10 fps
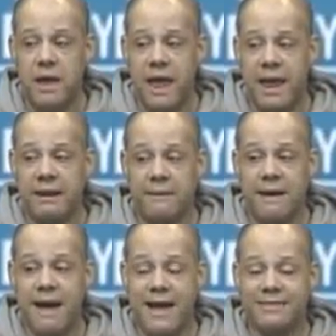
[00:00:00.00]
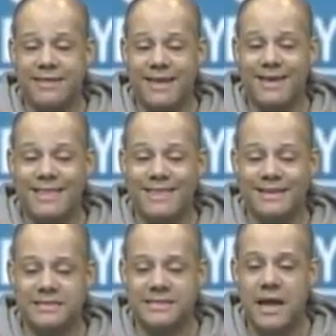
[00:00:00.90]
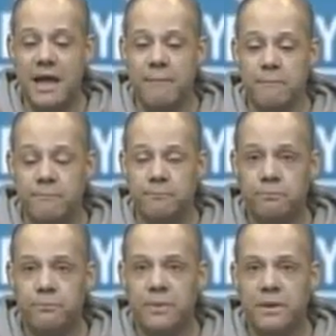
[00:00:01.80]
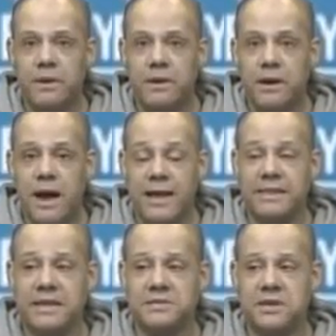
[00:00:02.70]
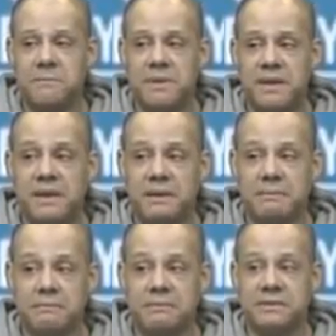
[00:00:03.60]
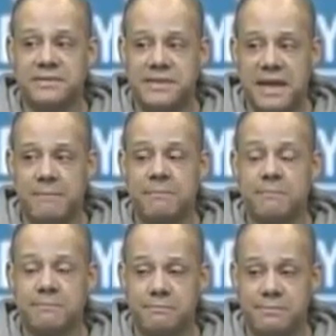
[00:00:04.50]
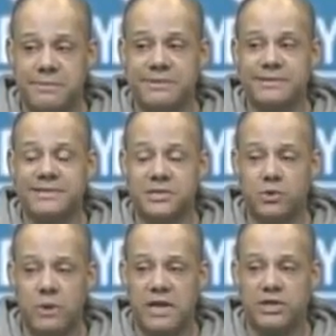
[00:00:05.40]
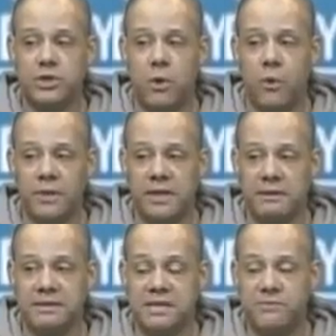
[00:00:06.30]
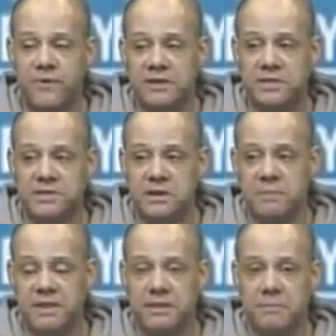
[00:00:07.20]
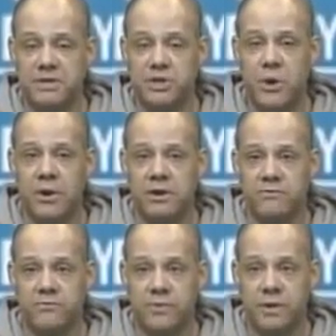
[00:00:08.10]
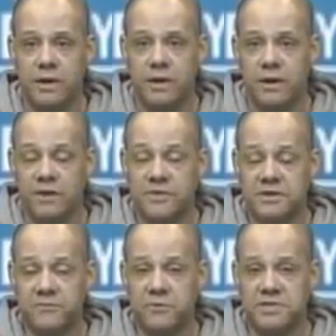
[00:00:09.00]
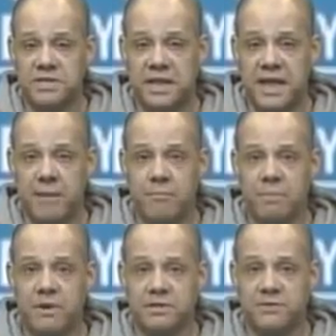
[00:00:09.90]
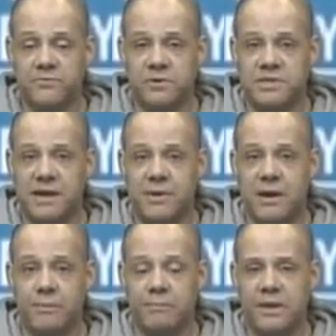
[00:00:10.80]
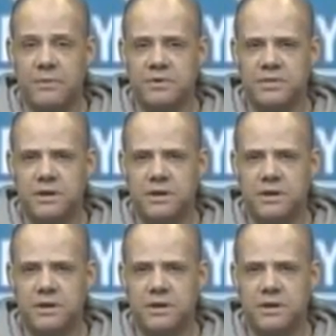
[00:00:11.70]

And I think this time, it's going to be the same situation, only defense is going to be the majority of the difference in the game, because the first time out, it was